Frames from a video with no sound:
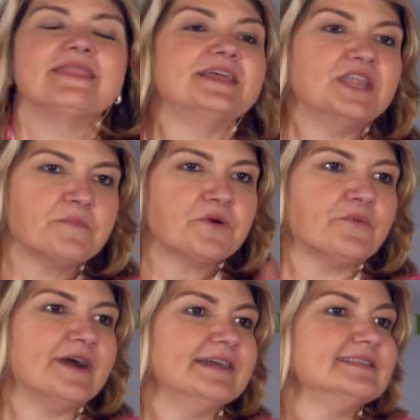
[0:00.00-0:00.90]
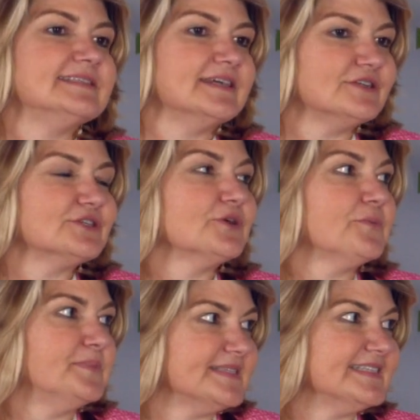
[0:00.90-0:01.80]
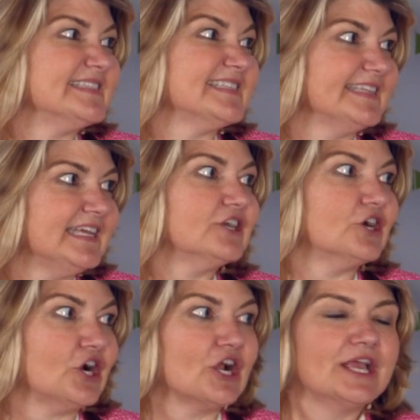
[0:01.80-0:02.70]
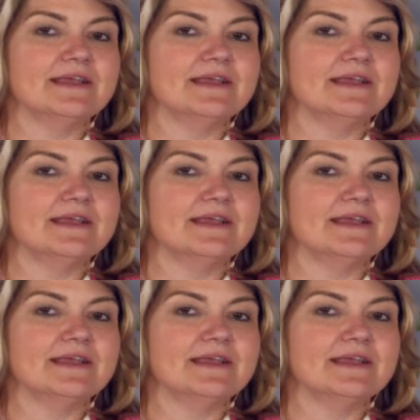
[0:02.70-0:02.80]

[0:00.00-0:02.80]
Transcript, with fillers: the number one social business leader